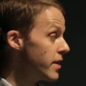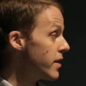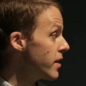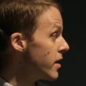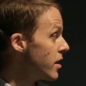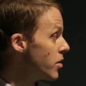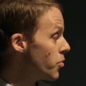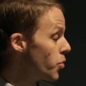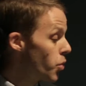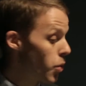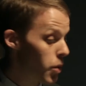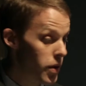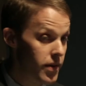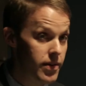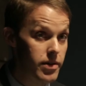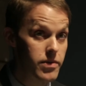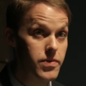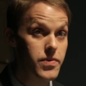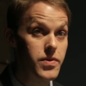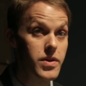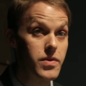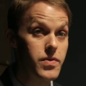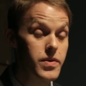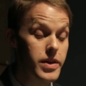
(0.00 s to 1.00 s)
did at more than
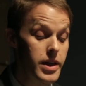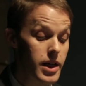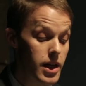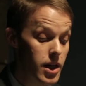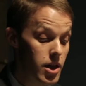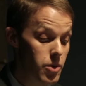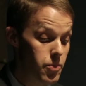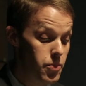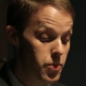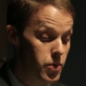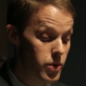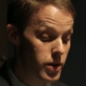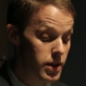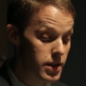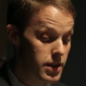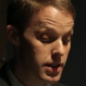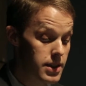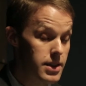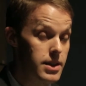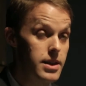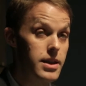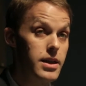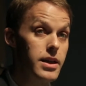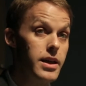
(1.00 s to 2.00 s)
50
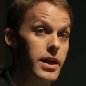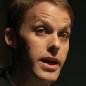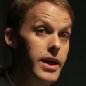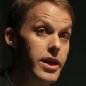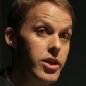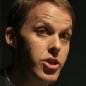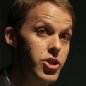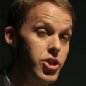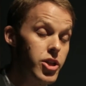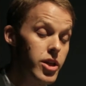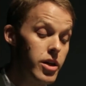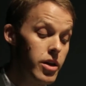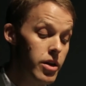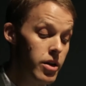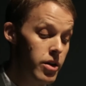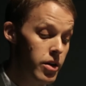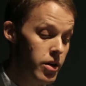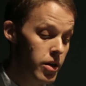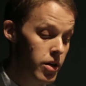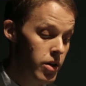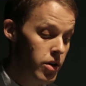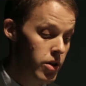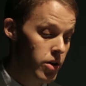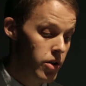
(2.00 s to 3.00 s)
airports in Asia,
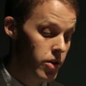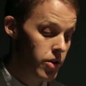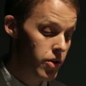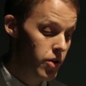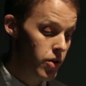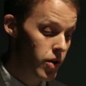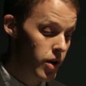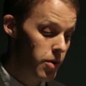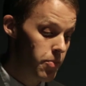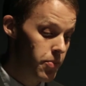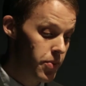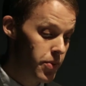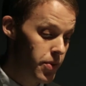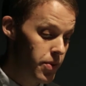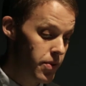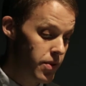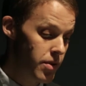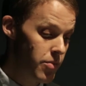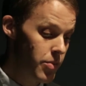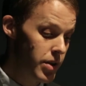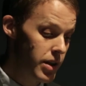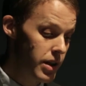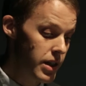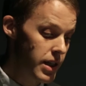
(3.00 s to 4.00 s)
Europe,
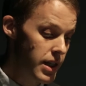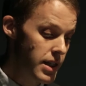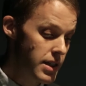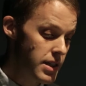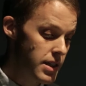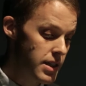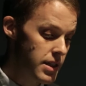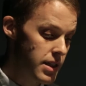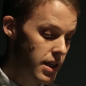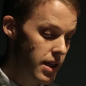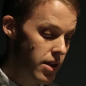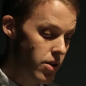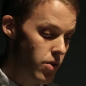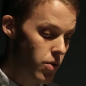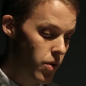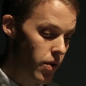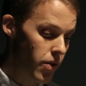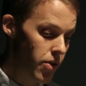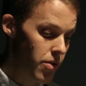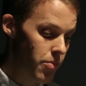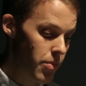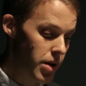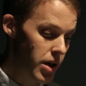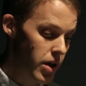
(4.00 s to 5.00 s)
the Middle East, and
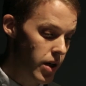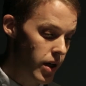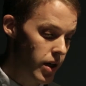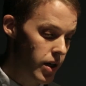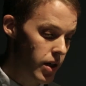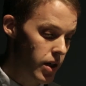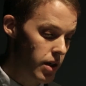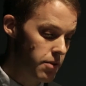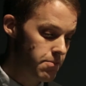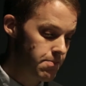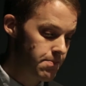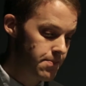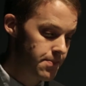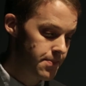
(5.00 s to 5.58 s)
North America.